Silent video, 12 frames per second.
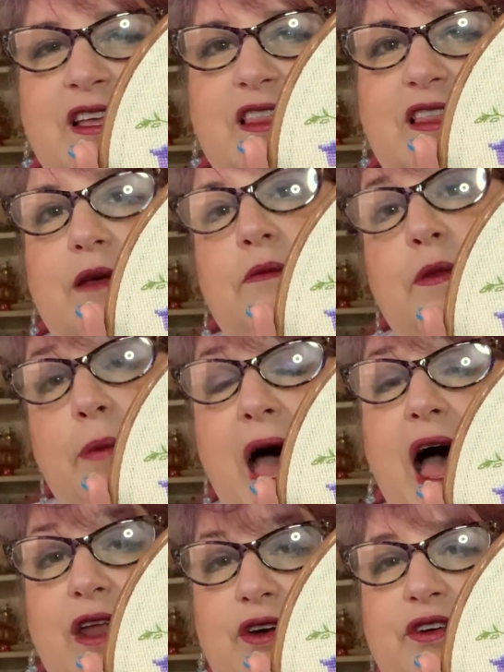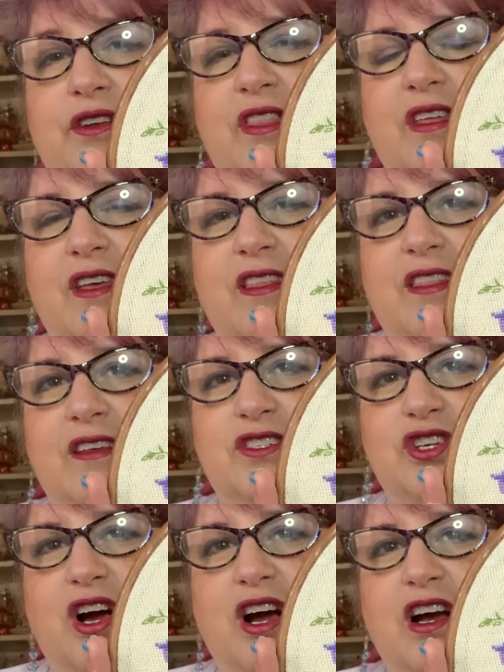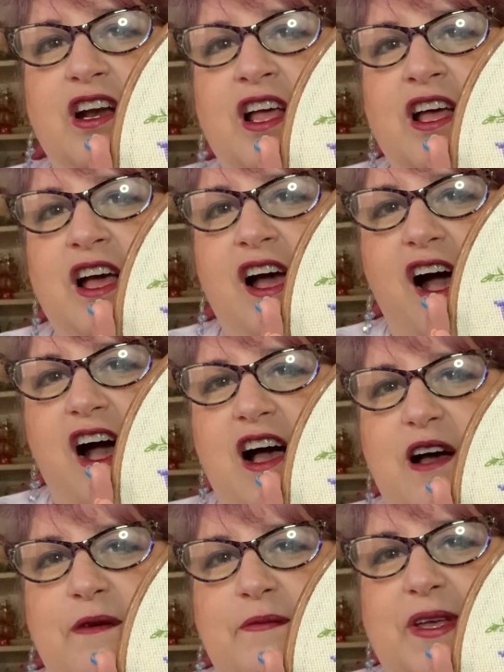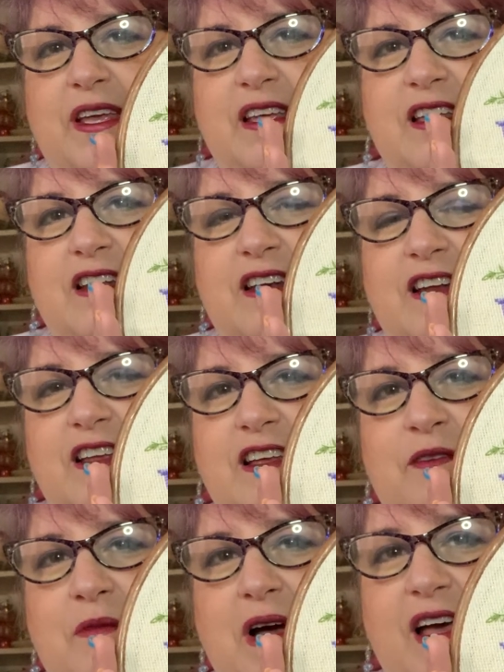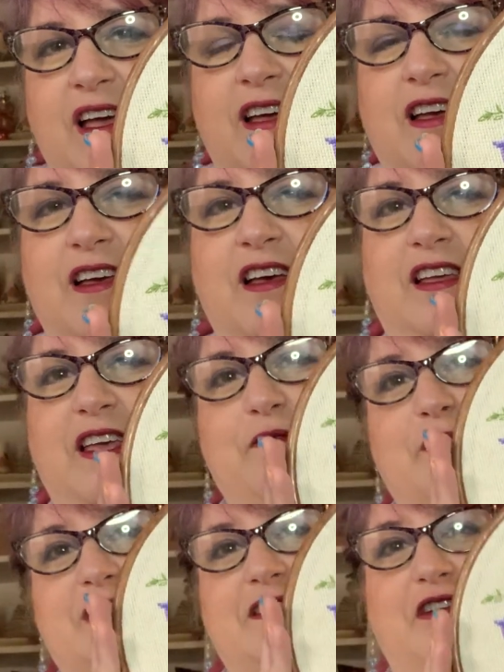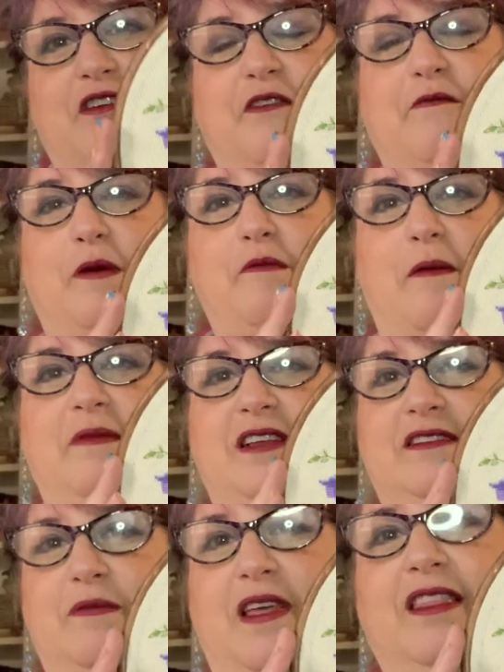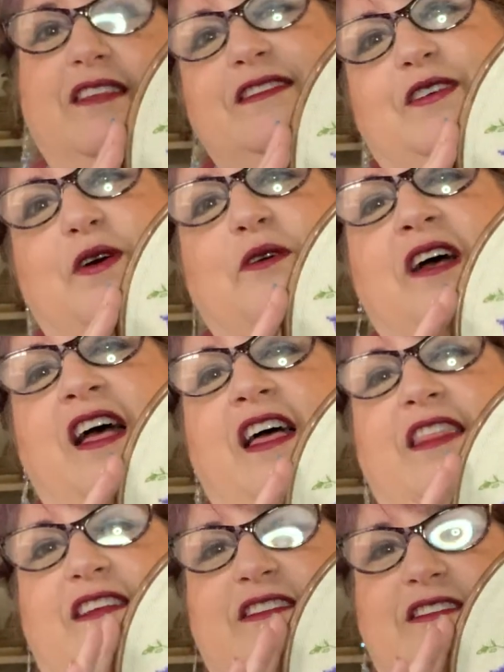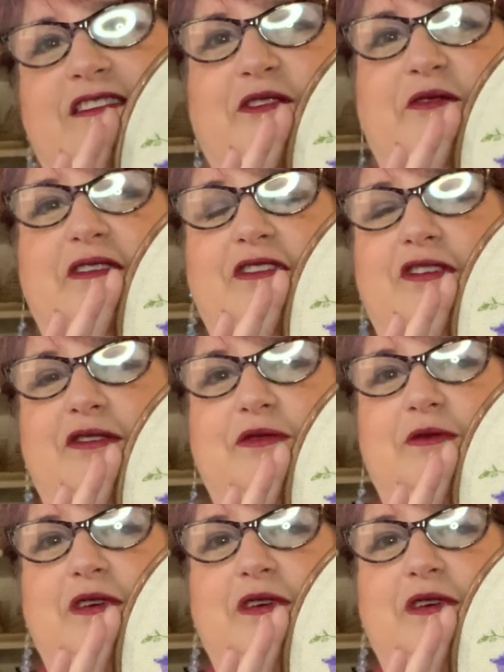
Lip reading: the pattern, the chart, in my giveaways in honor of my mom last month. So this is going to